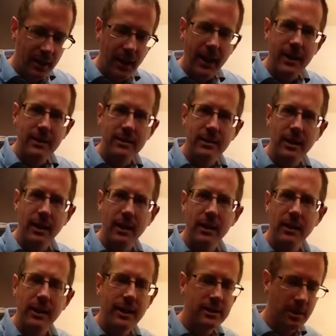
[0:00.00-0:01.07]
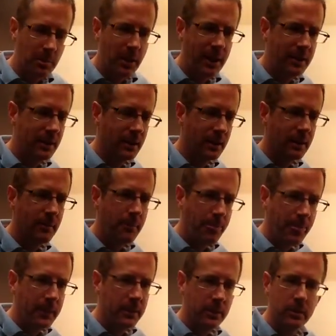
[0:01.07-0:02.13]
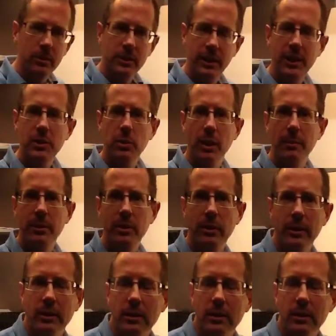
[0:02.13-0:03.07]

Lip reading: as I'm painting to teach what I'm doing.